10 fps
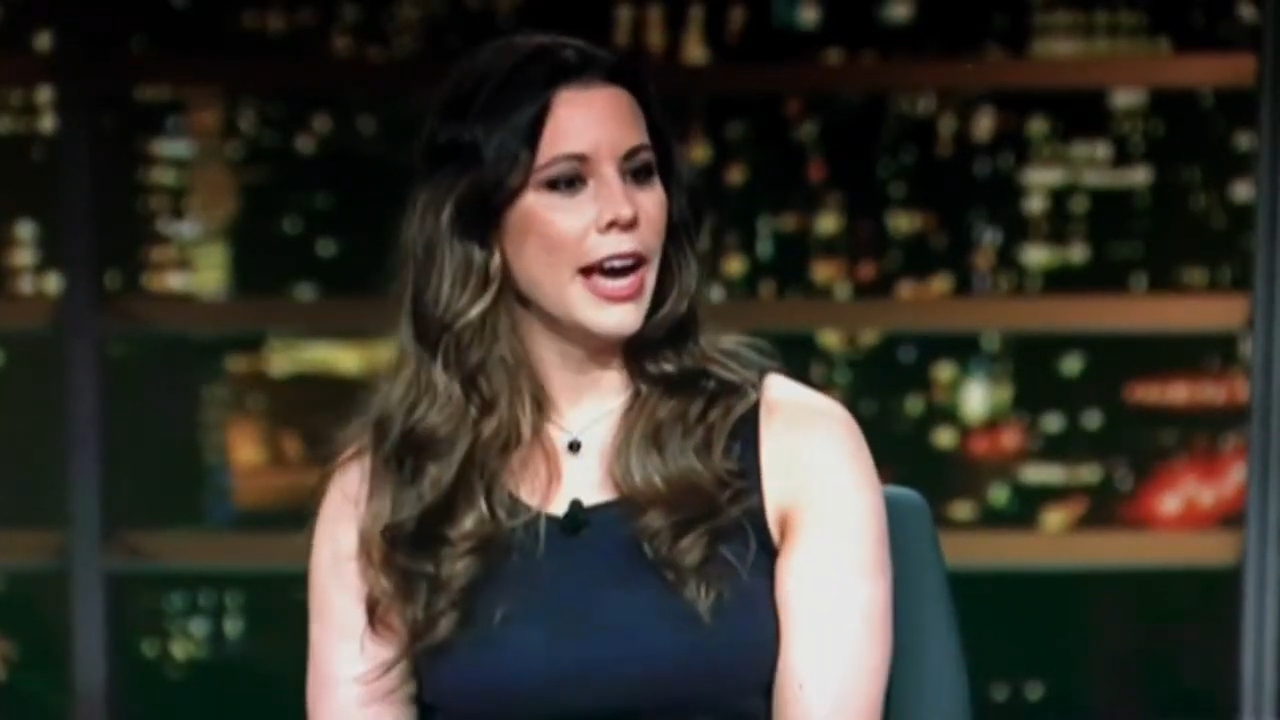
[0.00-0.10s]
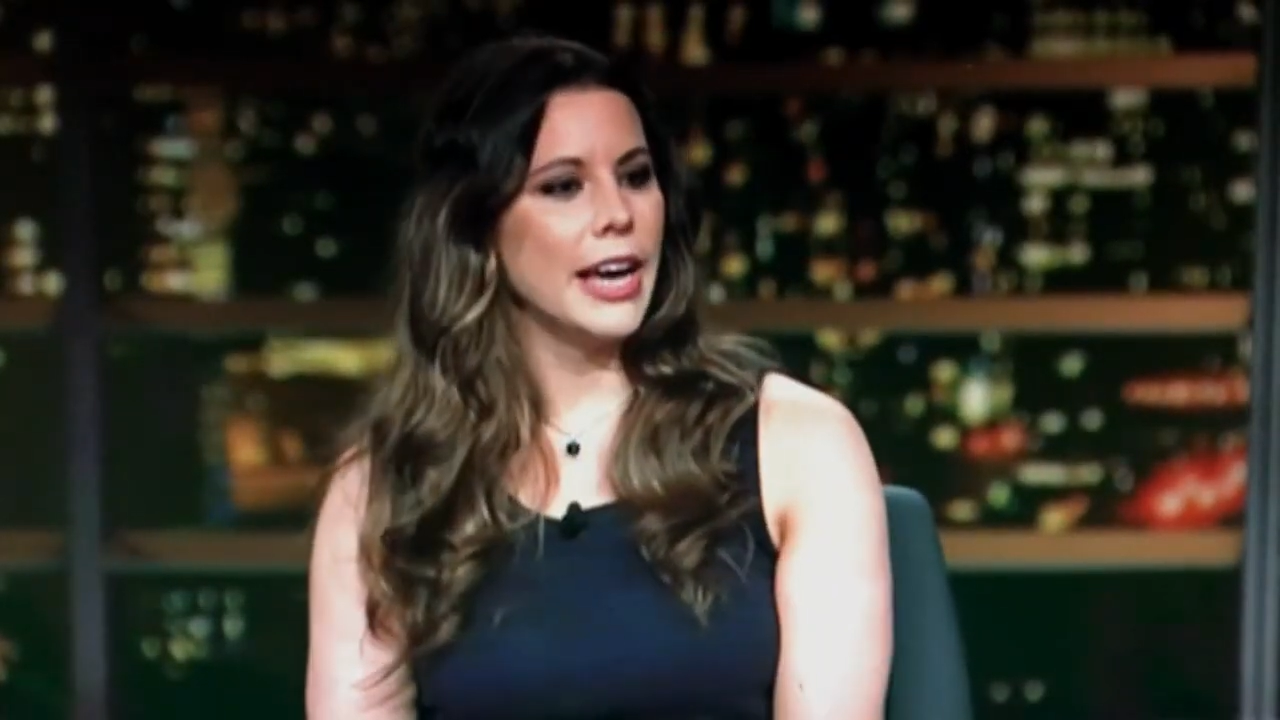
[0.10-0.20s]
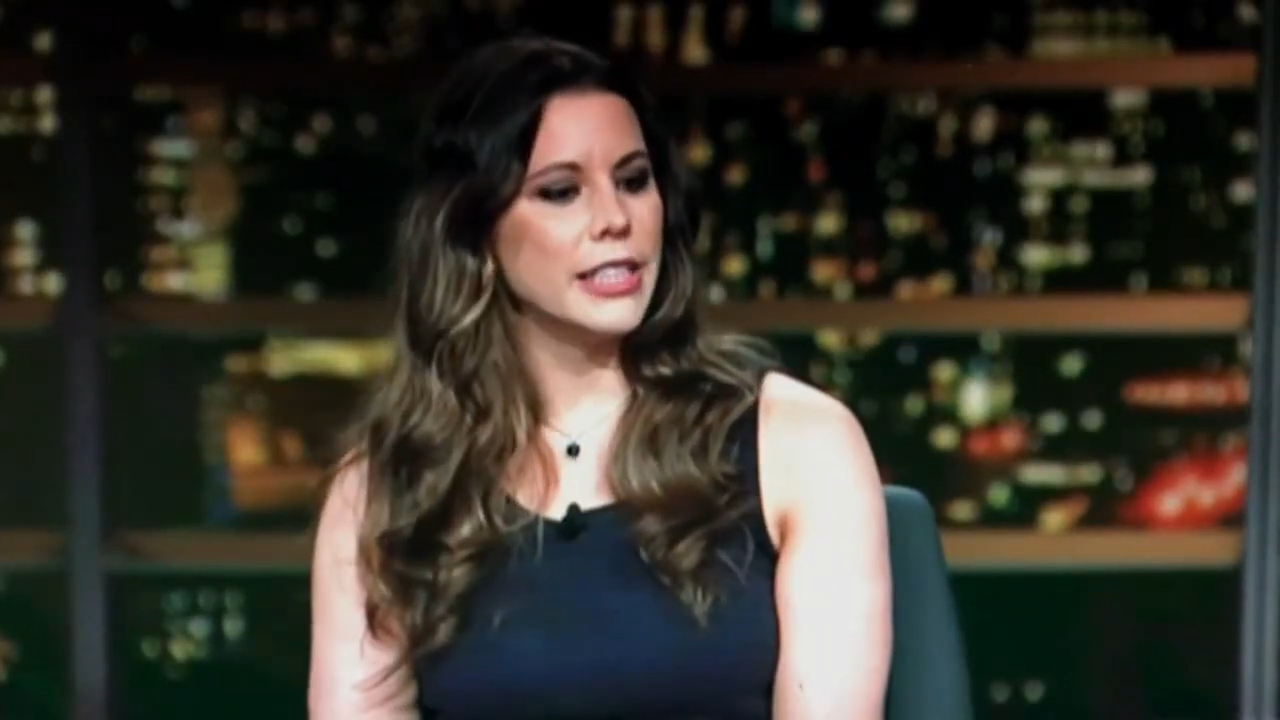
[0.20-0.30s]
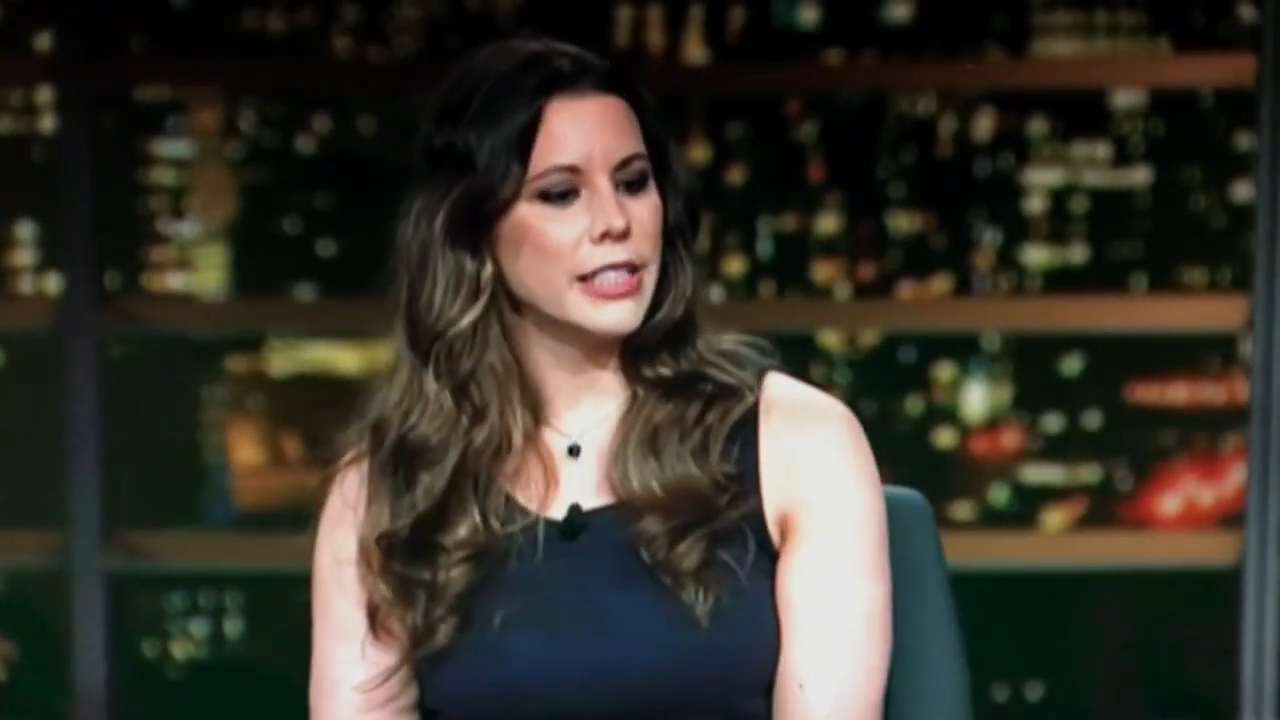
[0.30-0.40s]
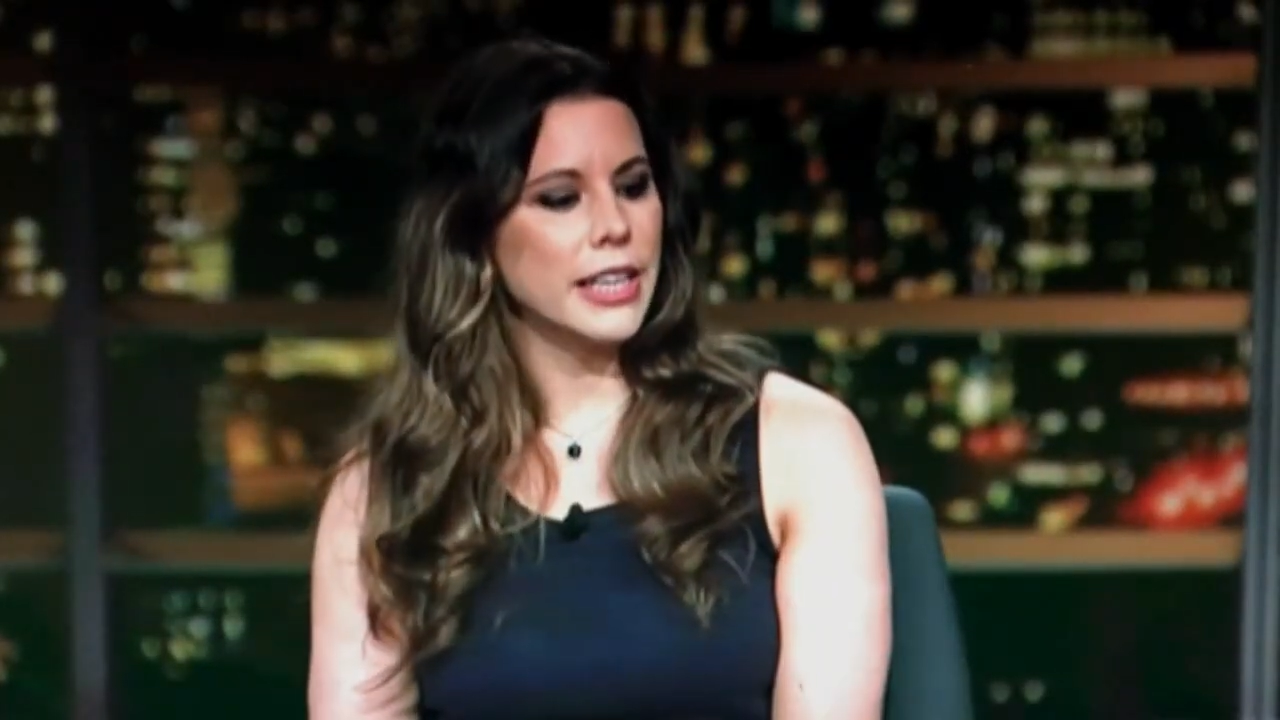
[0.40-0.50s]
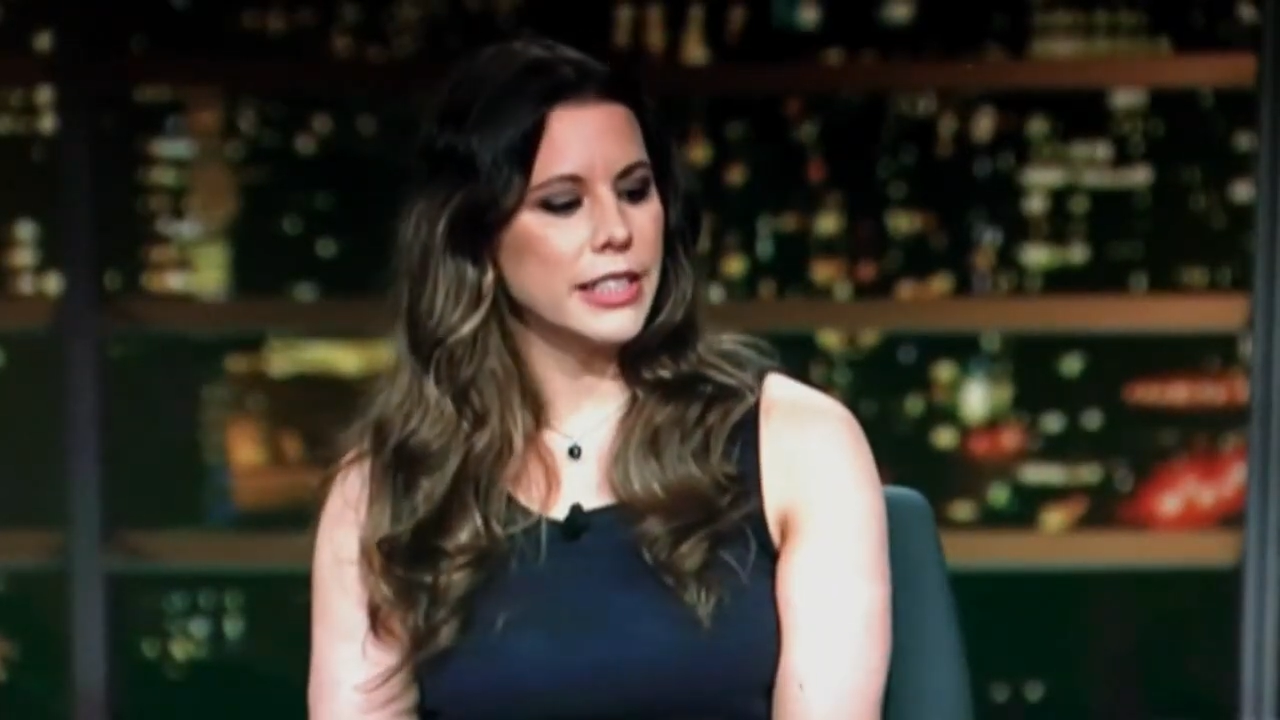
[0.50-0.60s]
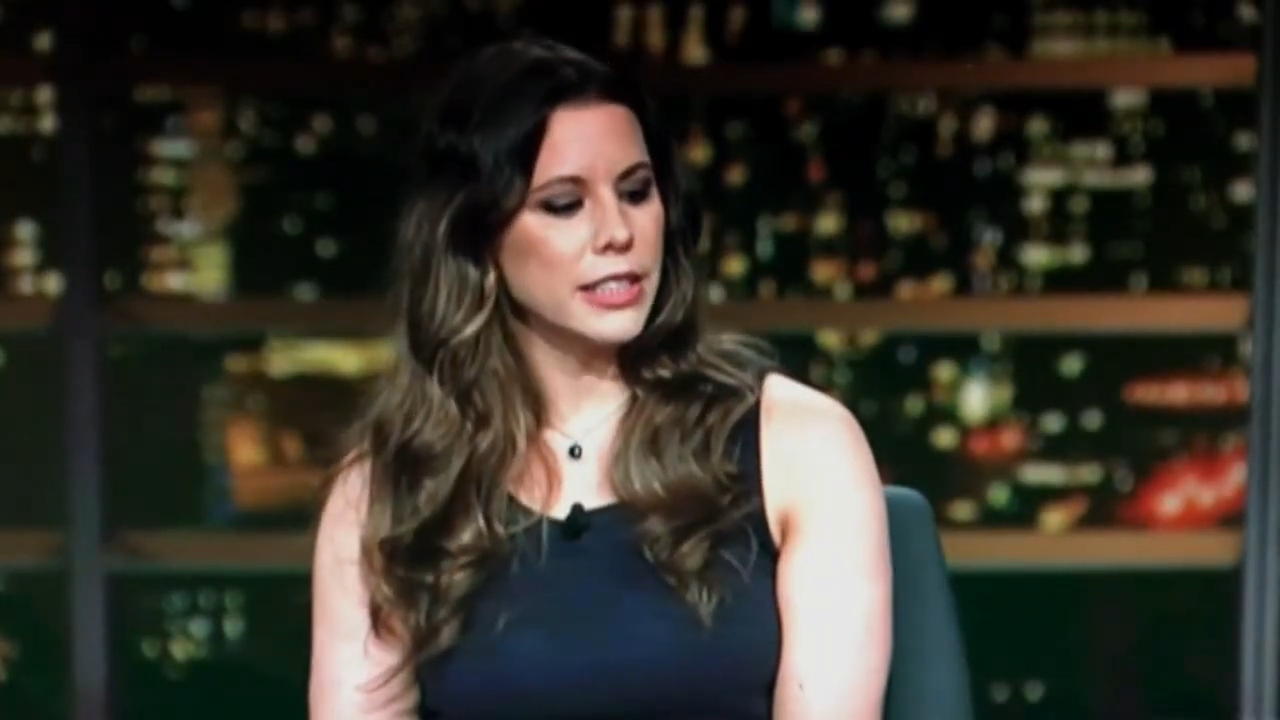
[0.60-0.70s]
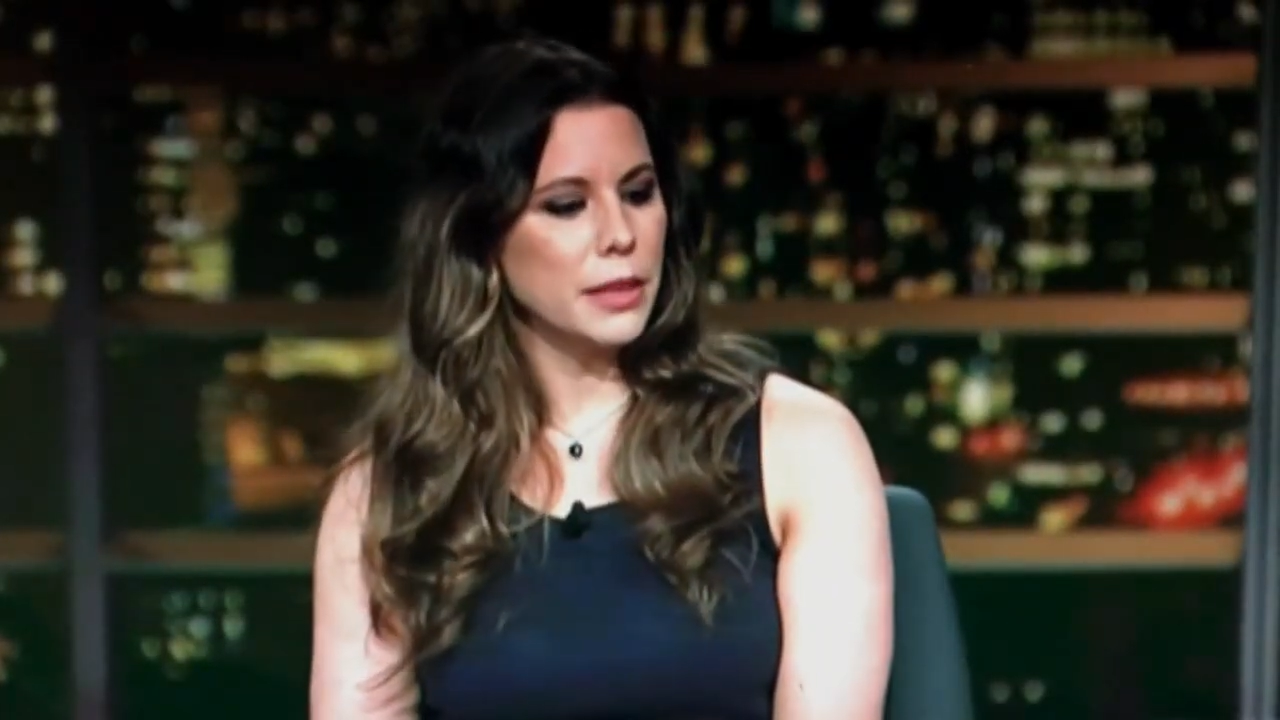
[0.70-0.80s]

And I think